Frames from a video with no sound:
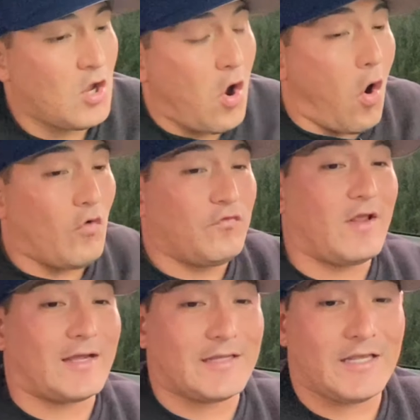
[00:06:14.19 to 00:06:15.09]
Hopefully
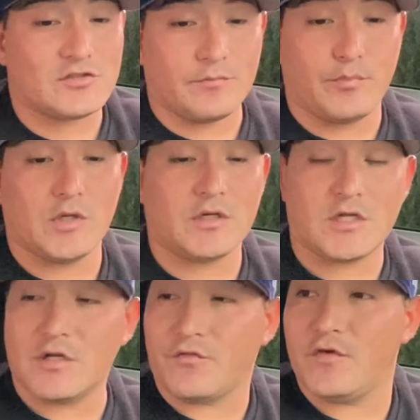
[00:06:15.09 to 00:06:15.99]
I can get some
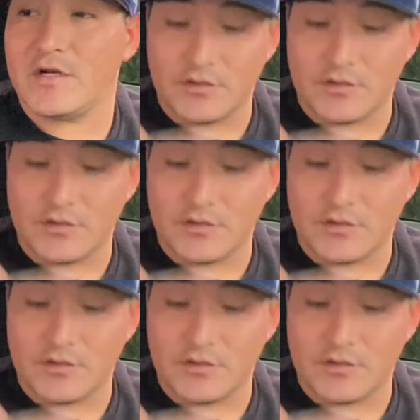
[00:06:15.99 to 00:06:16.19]
good footage